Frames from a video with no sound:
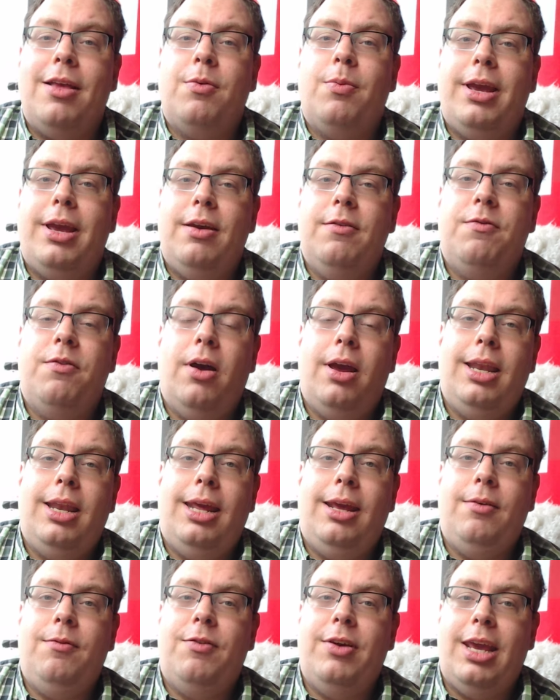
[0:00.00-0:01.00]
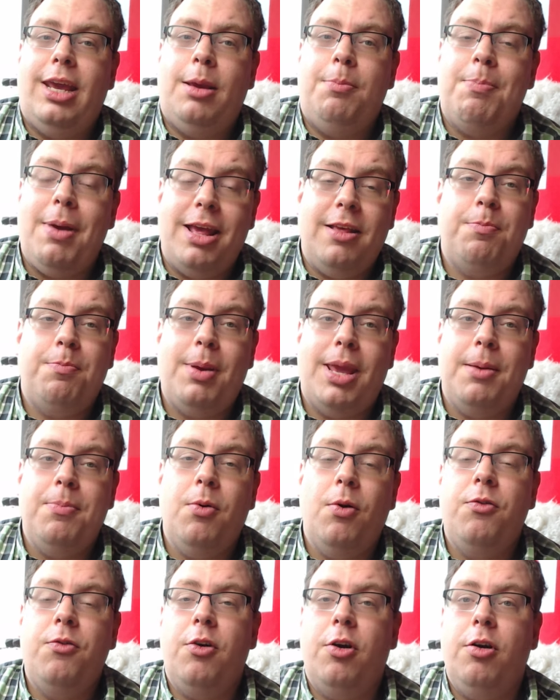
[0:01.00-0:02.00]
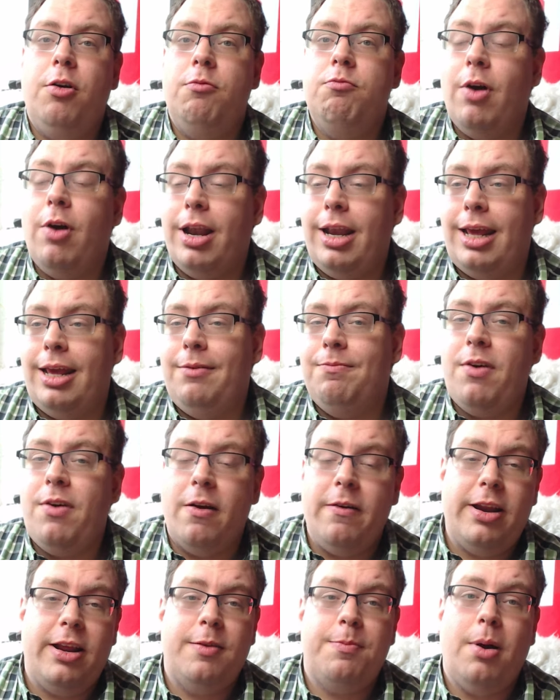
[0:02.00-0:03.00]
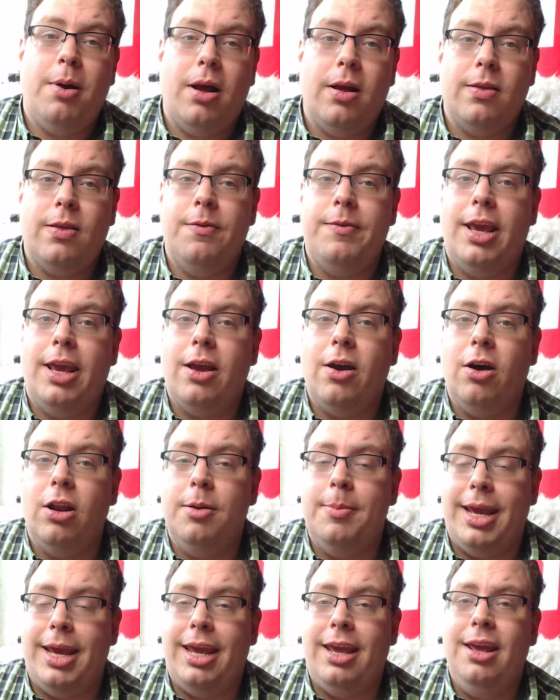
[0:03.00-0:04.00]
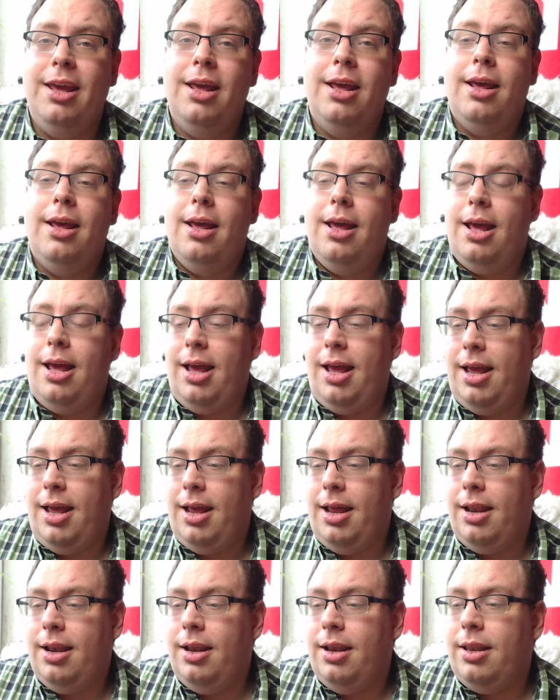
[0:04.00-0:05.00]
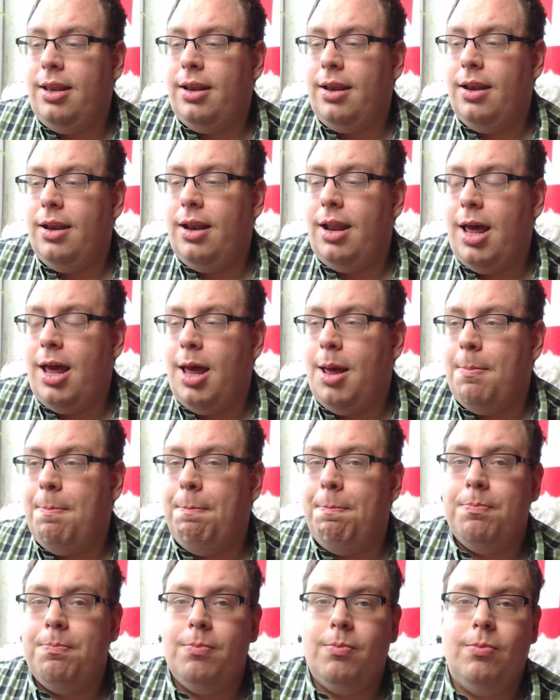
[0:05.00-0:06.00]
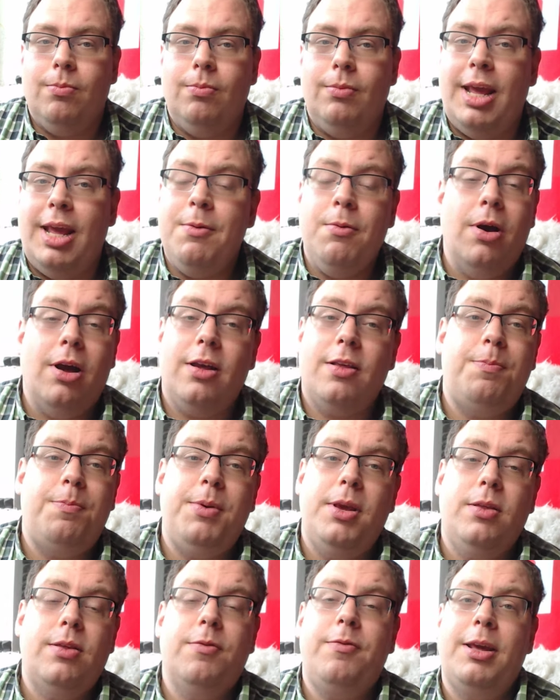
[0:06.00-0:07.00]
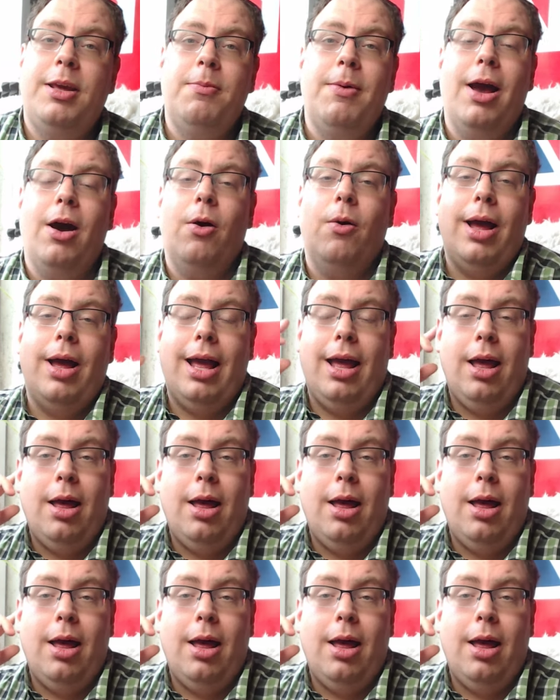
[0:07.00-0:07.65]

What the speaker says: way of finding the best people for running various parts of the economy, and it works beautifully well.